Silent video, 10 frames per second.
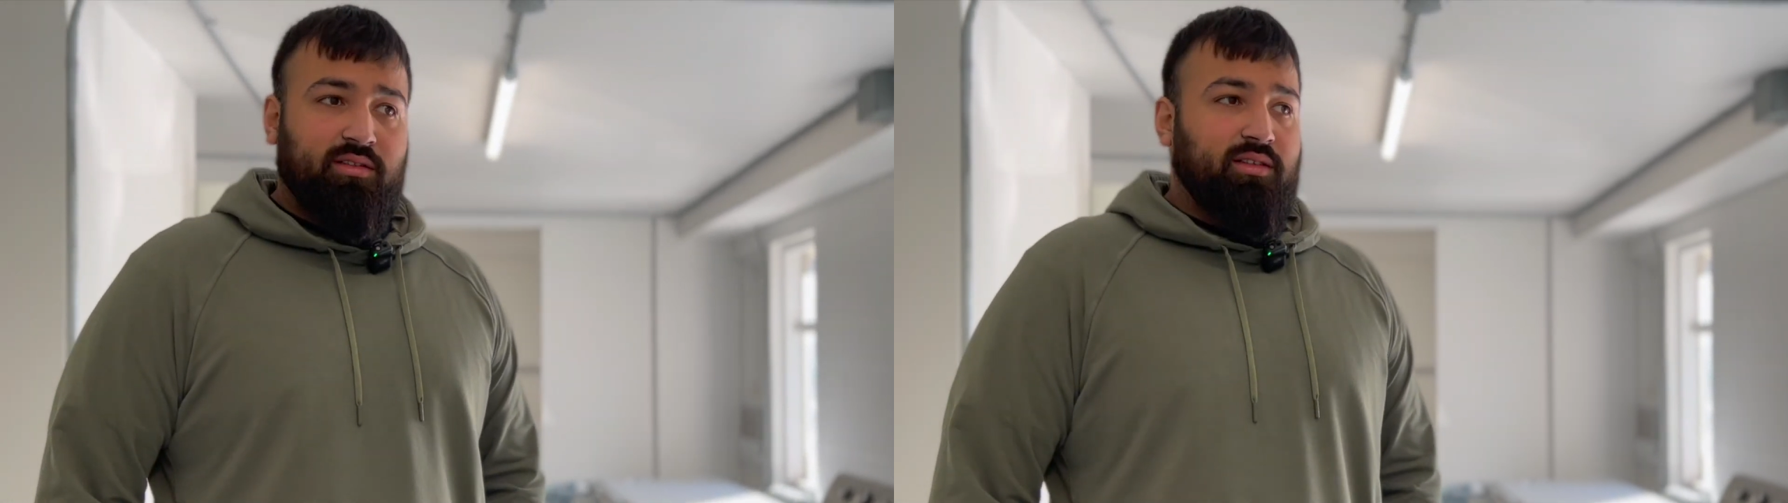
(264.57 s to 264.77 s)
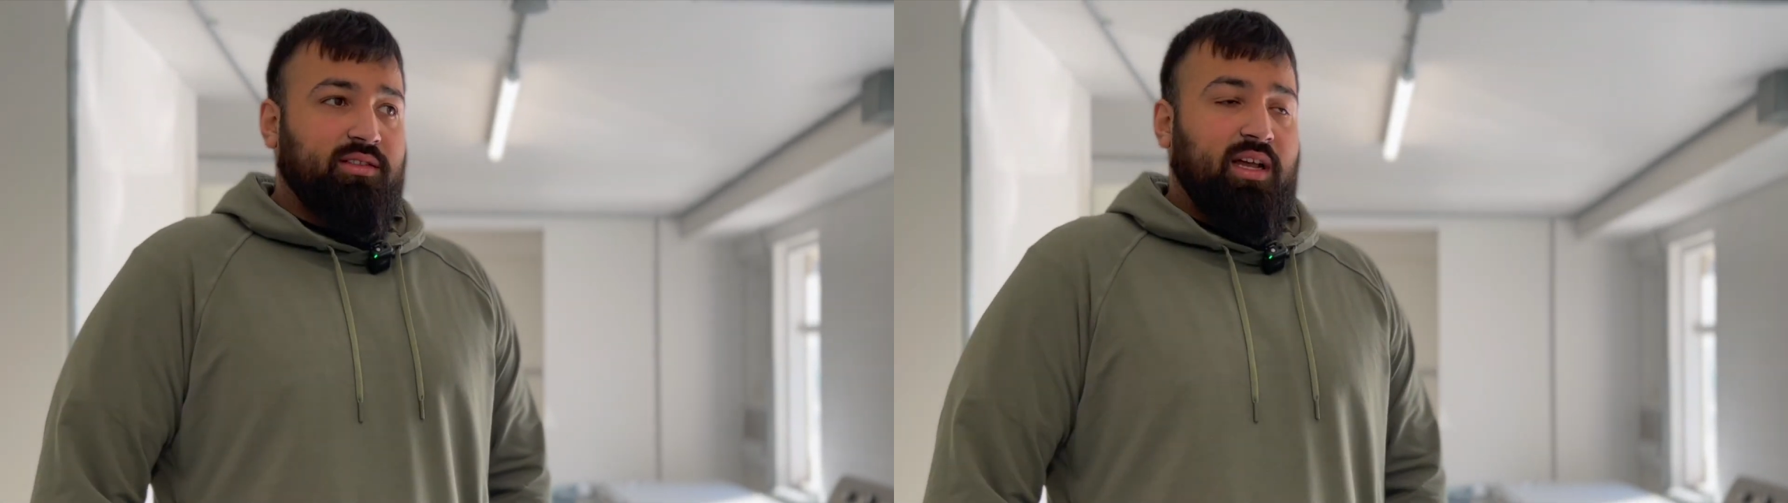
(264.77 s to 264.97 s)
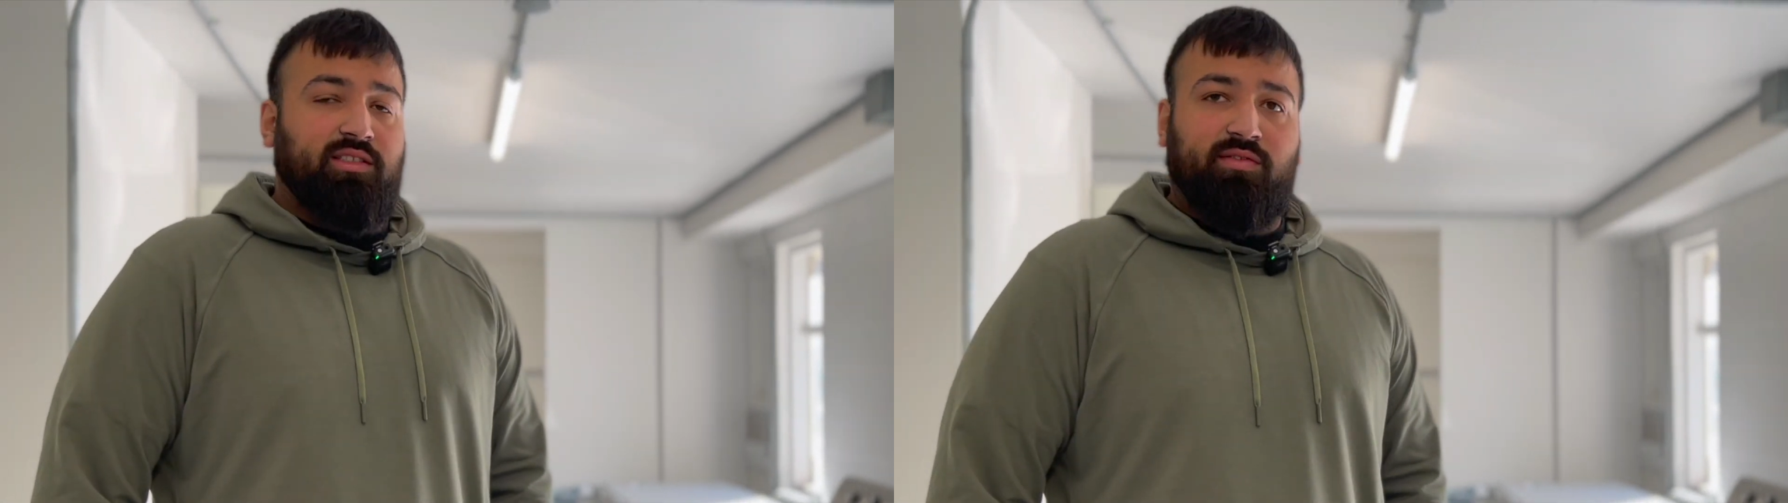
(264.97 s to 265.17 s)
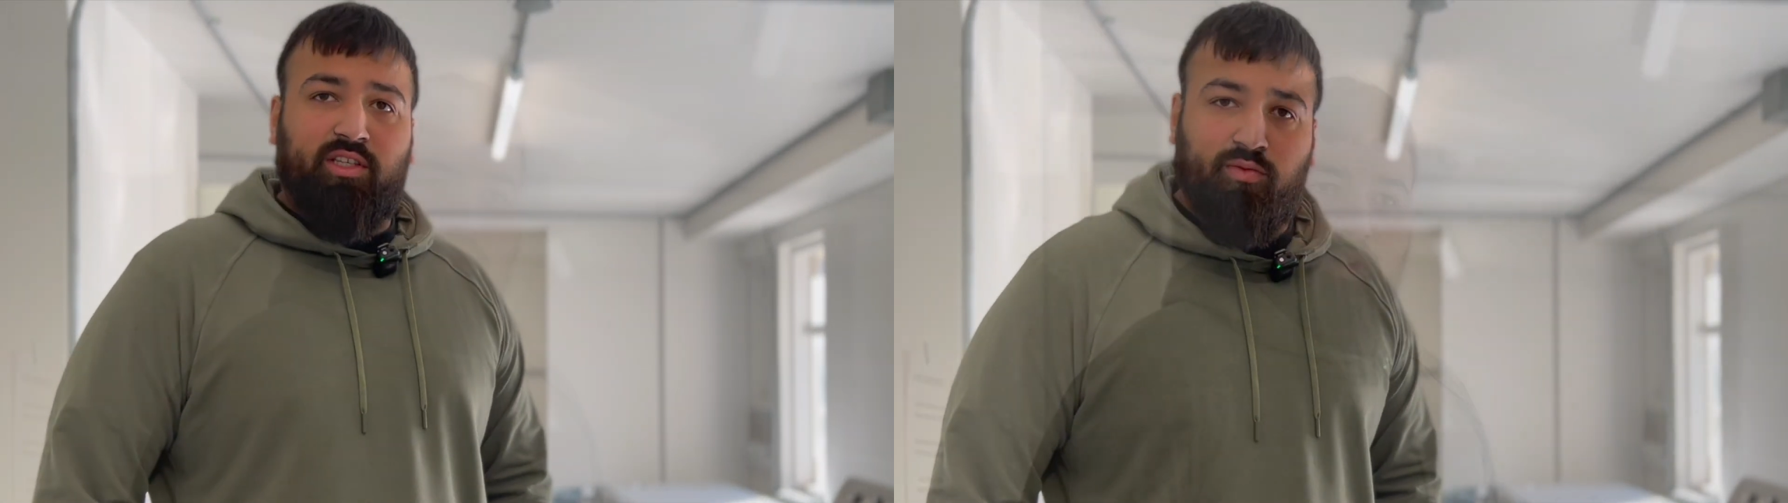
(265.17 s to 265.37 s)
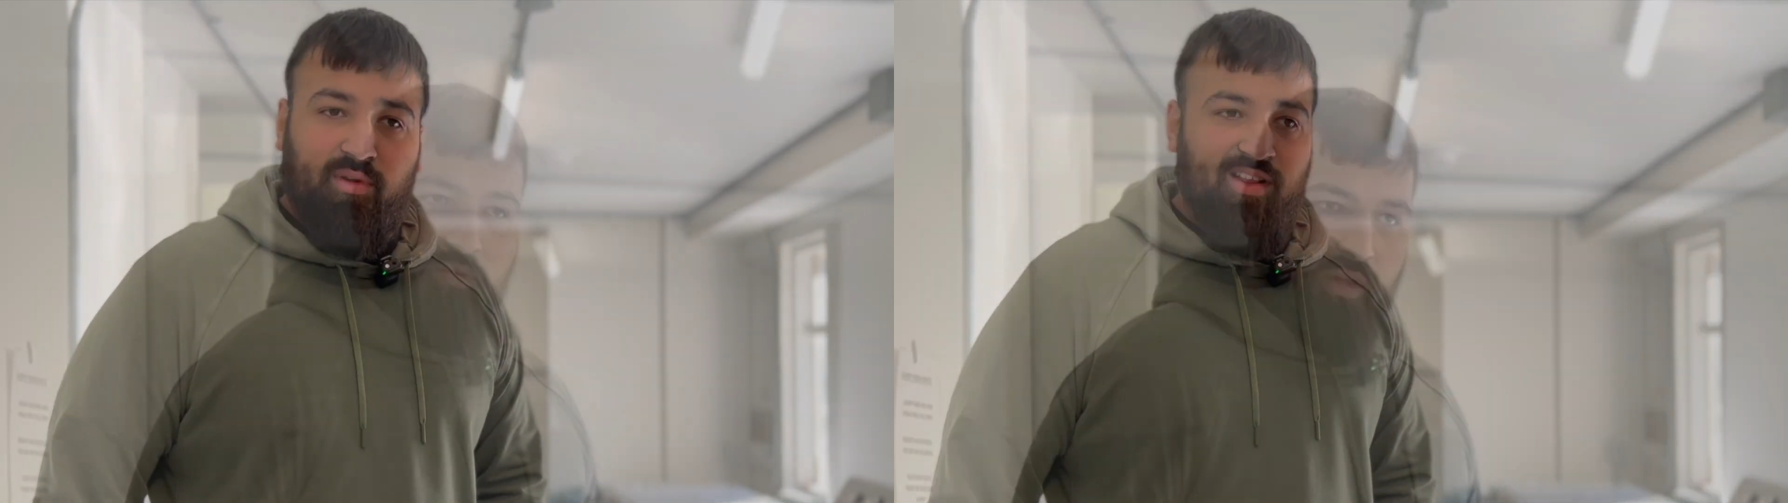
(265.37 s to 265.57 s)
the size of
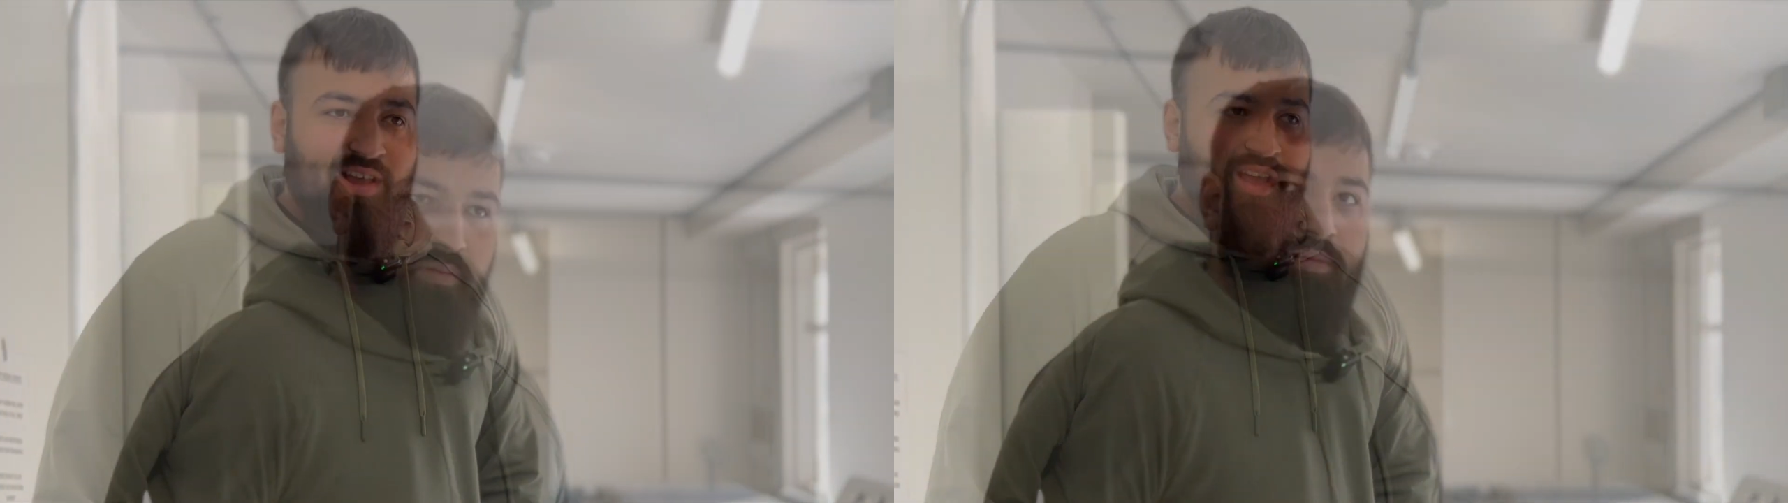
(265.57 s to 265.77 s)
this one.